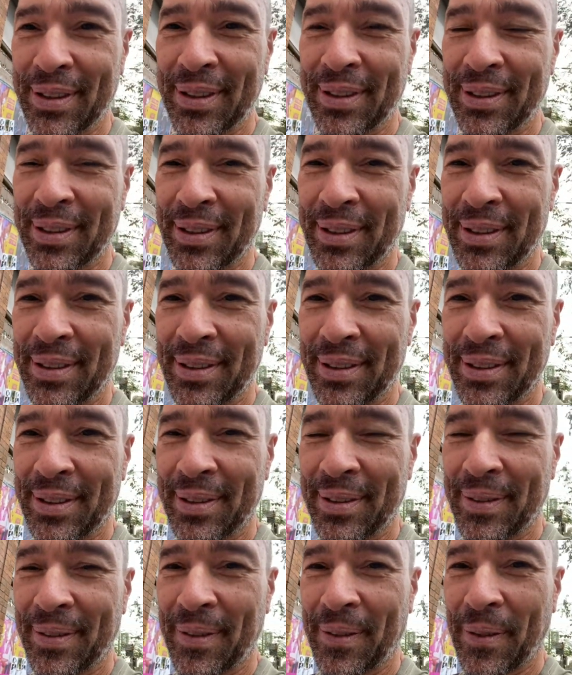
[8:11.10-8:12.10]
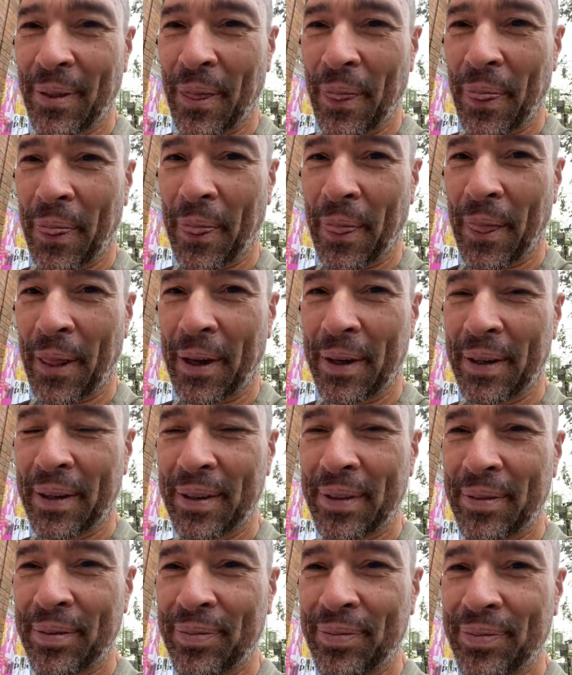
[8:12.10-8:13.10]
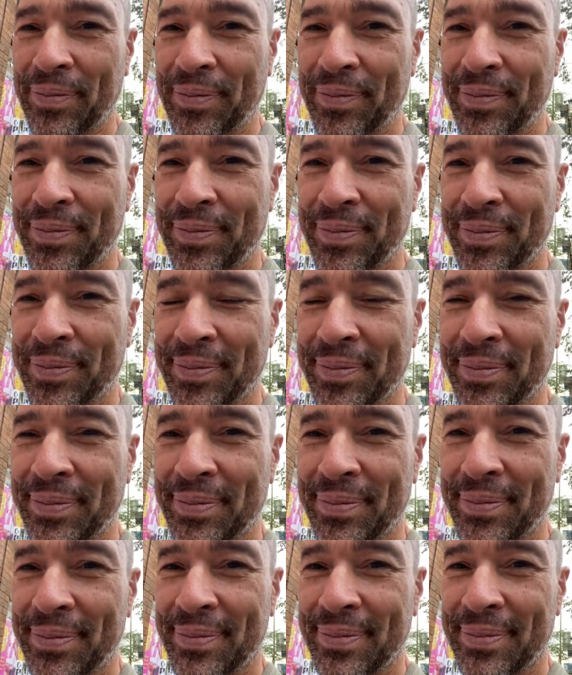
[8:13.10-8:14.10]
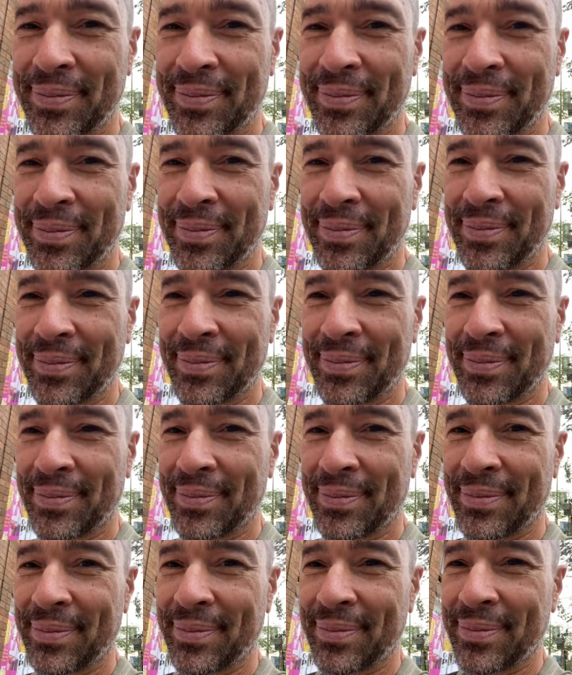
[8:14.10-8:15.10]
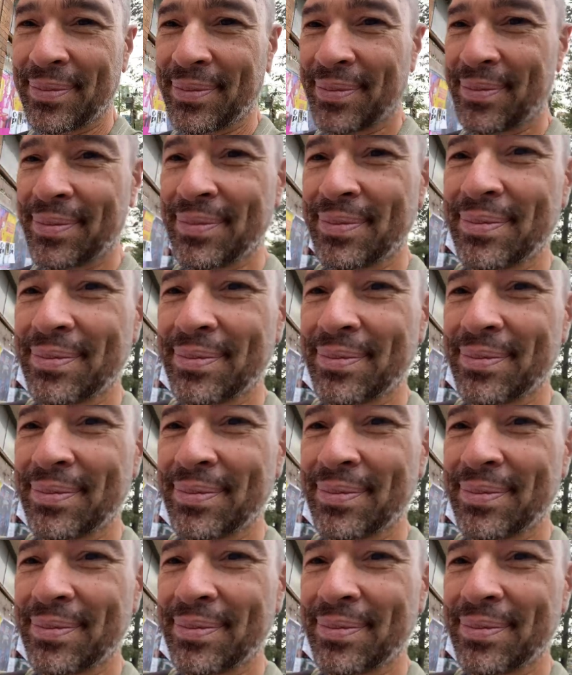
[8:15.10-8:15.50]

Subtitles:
Nothing is said.